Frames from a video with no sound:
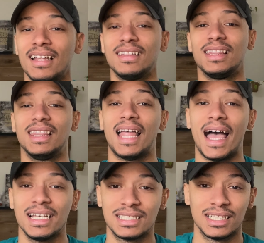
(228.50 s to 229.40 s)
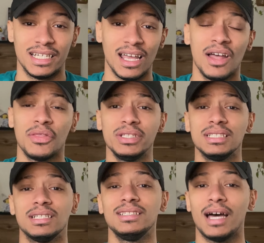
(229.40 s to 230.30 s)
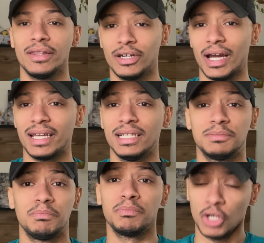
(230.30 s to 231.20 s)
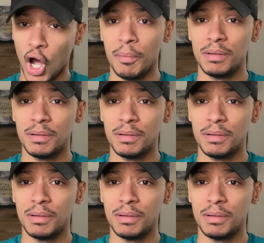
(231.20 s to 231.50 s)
lastly, this is another, I guess, common